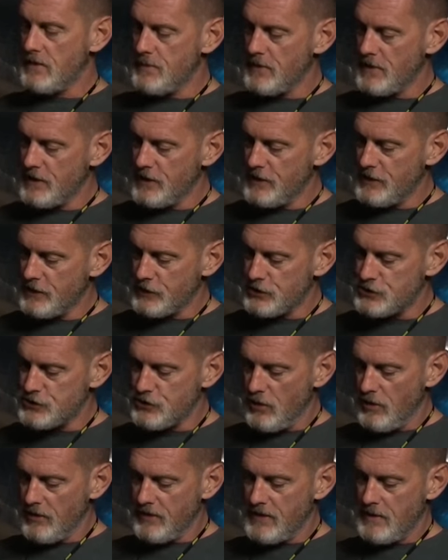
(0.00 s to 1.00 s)
the ability to
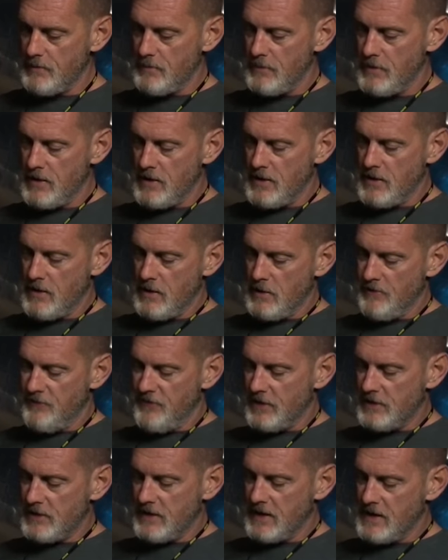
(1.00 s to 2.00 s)
control them
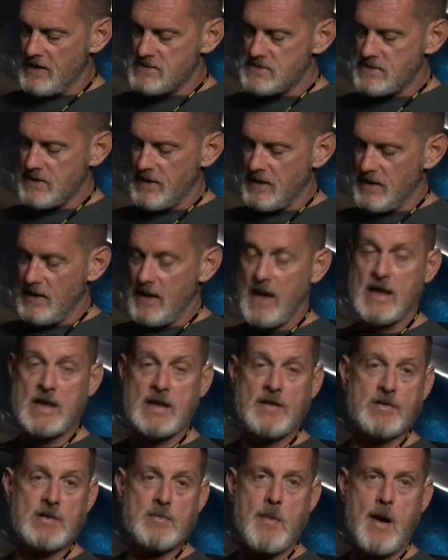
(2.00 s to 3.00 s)
fairly easily, and
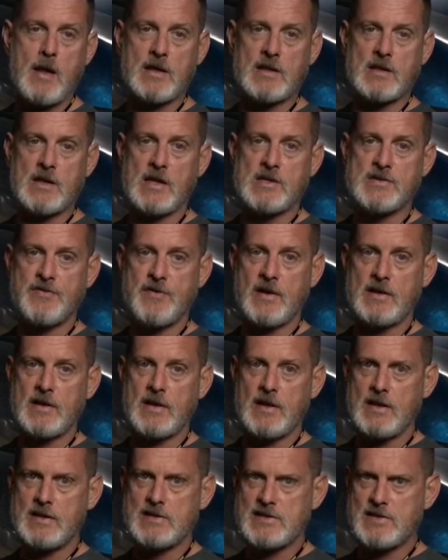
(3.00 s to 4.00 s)
even the modeling lights fairly
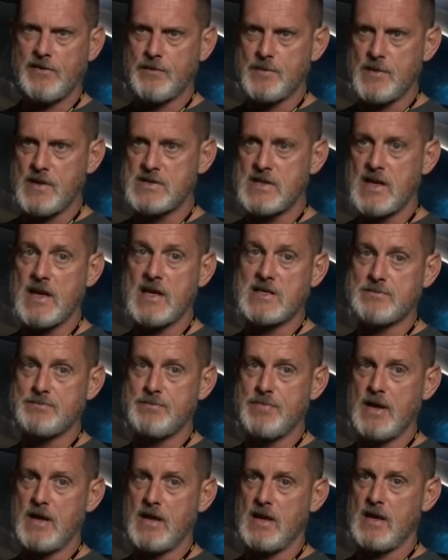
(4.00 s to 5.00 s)
easy from this, has
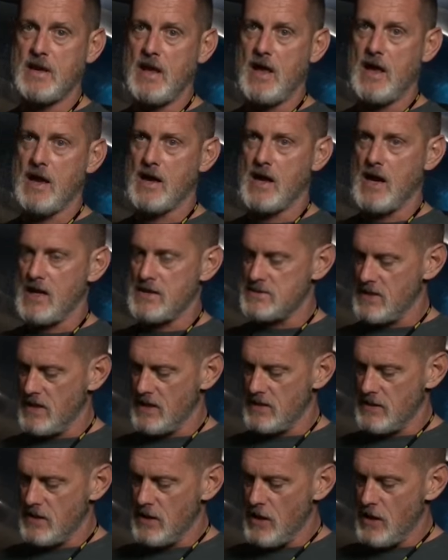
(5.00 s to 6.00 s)
been a
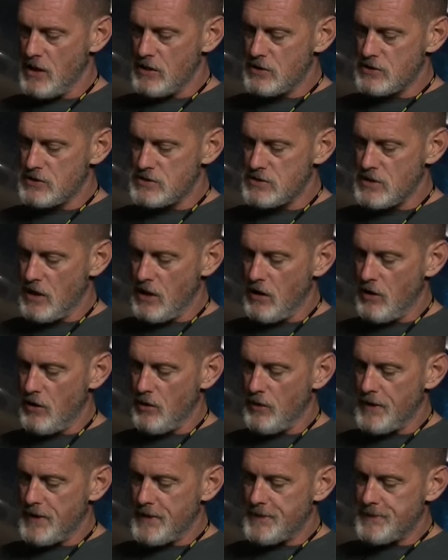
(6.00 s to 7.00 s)
godsend.
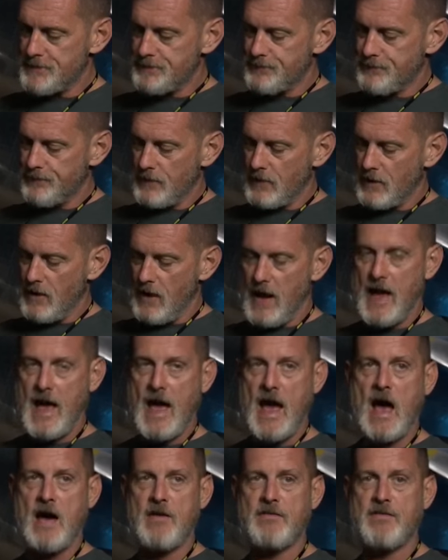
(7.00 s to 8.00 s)
So I
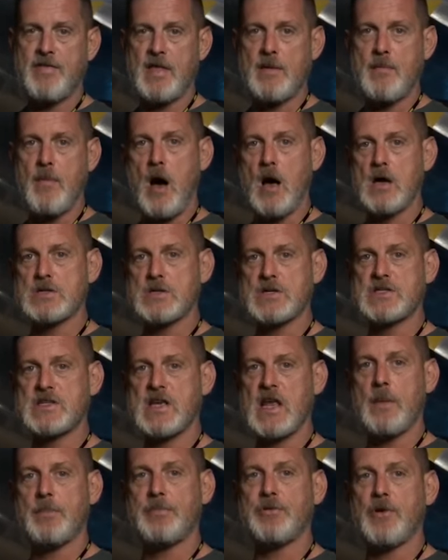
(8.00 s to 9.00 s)
have them also
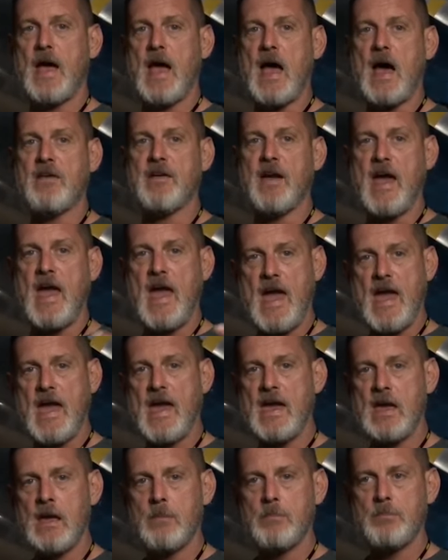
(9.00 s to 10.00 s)
set up so I have
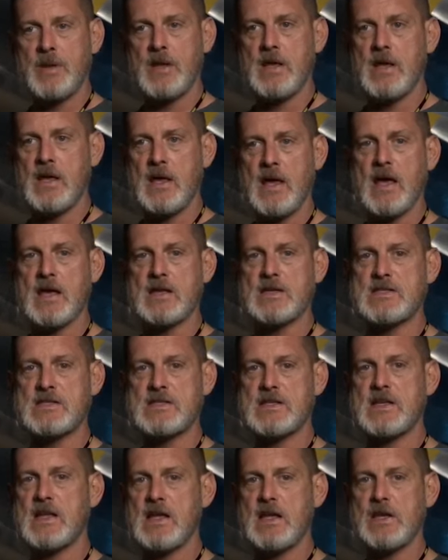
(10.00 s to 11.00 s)
A, B, and
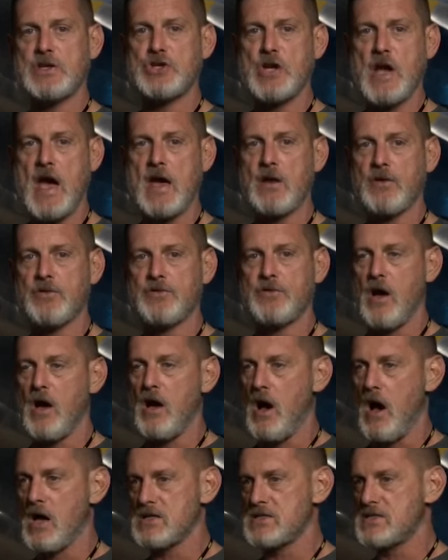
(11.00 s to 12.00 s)
C channels
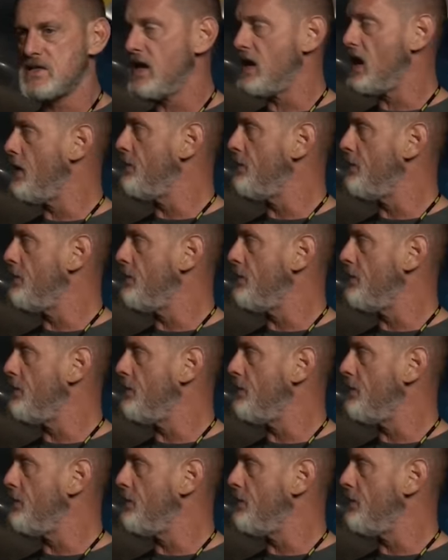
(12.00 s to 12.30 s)
all set